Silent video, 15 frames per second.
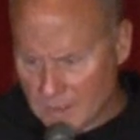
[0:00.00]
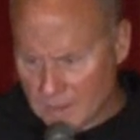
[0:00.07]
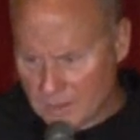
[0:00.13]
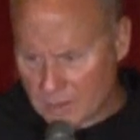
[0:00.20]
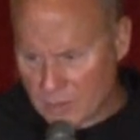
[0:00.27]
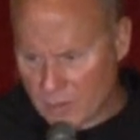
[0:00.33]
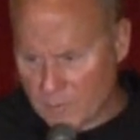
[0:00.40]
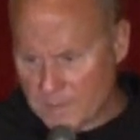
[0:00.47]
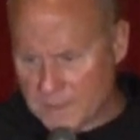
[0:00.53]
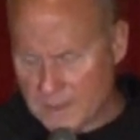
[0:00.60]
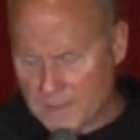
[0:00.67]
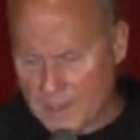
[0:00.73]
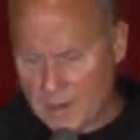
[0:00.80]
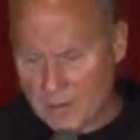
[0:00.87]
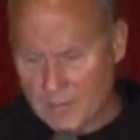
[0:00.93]
the group at the
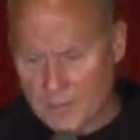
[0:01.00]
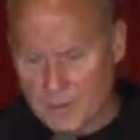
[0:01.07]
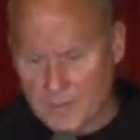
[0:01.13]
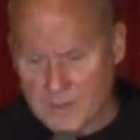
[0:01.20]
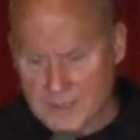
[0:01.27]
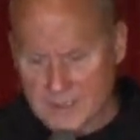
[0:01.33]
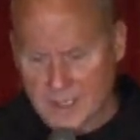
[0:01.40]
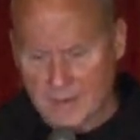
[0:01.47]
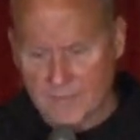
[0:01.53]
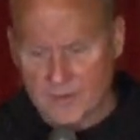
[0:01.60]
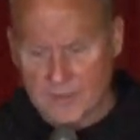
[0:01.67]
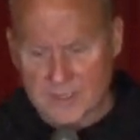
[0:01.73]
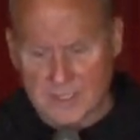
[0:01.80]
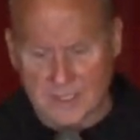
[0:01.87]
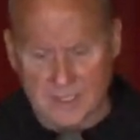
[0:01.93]
Power and Purpose
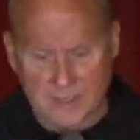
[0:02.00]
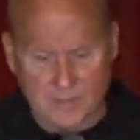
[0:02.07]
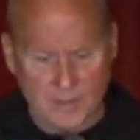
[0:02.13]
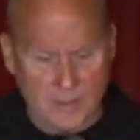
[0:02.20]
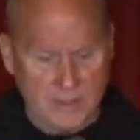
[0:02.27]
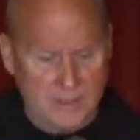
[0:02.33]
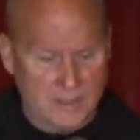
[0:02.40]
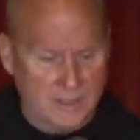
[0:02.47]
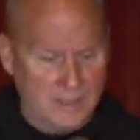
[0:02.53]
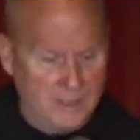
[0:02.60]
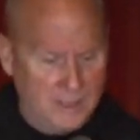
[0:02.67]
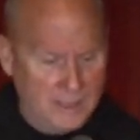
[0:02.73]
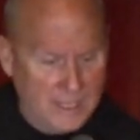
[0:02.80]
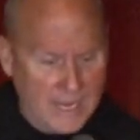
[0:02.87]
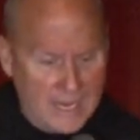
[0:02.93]
Conference an experience in,
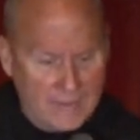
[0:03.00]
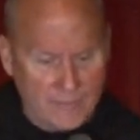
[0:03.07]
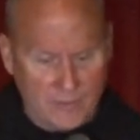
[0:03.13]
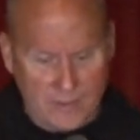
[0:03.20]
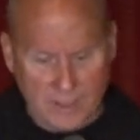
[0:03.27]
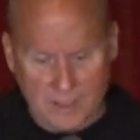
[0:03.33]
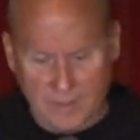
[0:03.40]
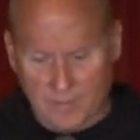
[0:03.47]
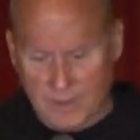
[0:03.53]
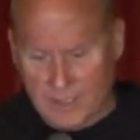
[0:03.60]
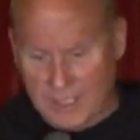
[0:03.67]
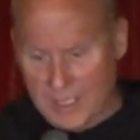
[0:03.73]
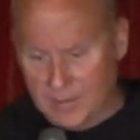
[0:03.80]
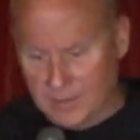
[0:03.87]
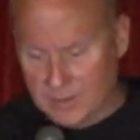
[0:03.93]
in Africa and being
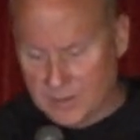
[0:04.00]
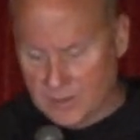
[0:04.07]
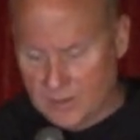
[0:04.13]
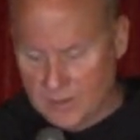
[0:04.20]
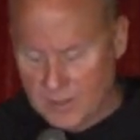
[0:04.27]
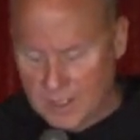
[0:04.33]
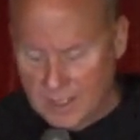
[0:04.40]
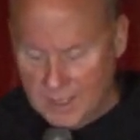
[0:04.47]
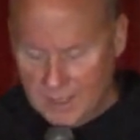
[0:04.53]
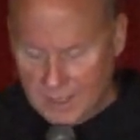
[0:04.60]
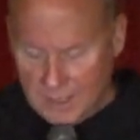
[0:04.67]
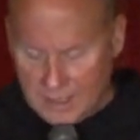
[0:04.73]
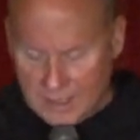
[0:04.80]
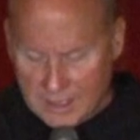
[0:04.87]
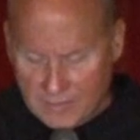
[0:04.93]
able to
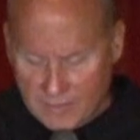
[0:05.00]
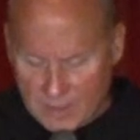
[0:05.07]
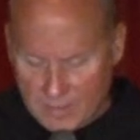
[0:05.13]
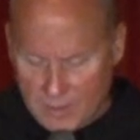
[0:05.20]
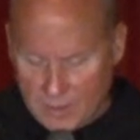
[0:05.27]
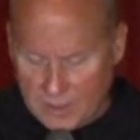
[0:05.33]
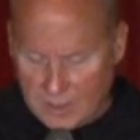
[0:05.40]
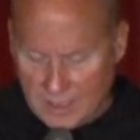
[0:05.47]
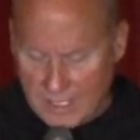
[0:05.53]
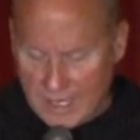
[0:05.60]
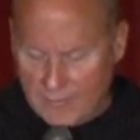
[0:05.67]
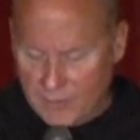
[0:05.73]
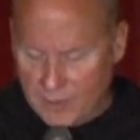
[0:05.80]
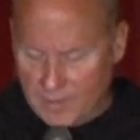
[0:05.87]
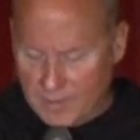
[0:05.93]
uh, give communion in
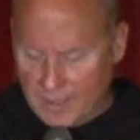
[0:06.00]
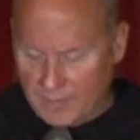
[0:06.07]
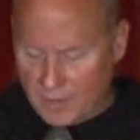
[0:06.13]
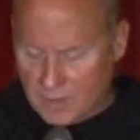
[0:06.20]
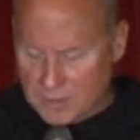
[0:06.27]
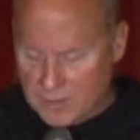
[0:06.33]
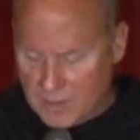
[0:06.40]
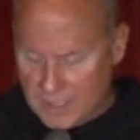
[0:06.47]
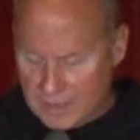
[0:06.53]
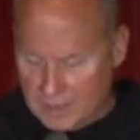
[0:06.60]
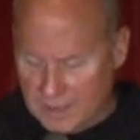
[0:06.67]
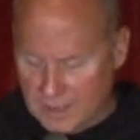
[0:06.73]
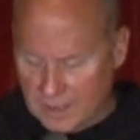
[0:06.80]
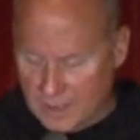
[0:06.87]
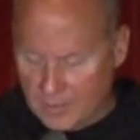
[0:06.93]
Africa. But I've also had
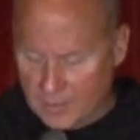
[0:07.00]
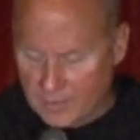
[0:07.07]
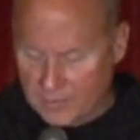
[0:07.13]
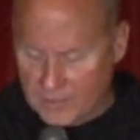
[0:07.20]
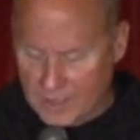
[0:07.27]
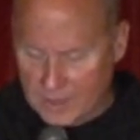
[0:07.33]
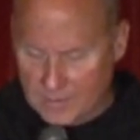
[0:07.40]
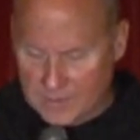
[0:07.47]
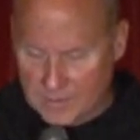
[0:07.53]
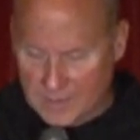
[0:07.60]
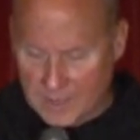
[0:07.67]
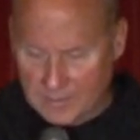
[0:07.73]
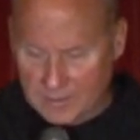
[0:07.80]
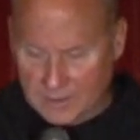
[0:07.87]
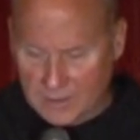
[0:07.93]
a number of times been
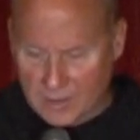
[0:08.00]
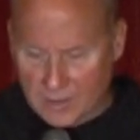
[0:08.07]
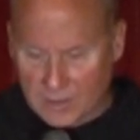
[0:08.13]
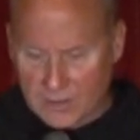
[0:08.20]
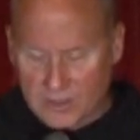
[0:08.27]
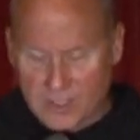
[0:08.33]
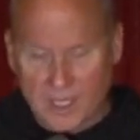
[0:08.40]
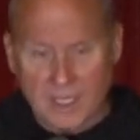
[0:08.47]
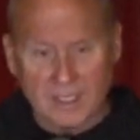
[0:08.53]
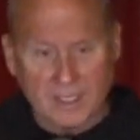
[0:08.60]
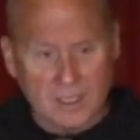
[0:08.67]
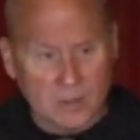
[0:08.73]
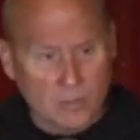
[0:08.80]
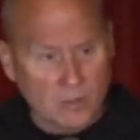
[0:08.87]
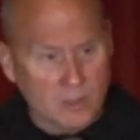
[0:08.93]
able to go to China
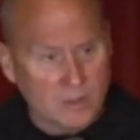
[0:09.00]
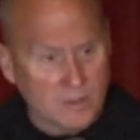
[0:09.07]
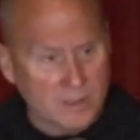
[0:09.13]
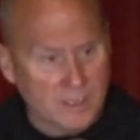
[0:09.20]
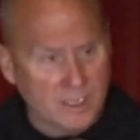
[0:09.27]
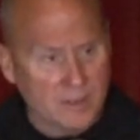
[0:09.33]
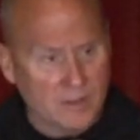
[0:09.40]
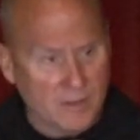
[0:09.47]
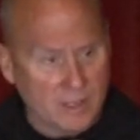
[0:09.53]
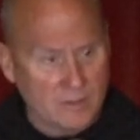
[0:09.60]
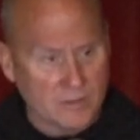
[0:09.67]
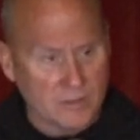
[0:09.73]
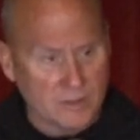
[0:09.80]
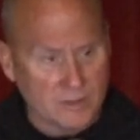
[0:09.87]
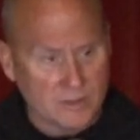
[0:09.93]
and work with the underground
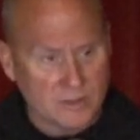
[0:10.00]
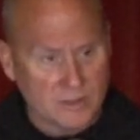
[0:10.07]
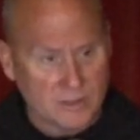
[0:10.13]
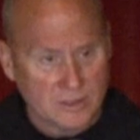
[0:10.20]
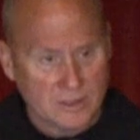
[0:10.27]
church.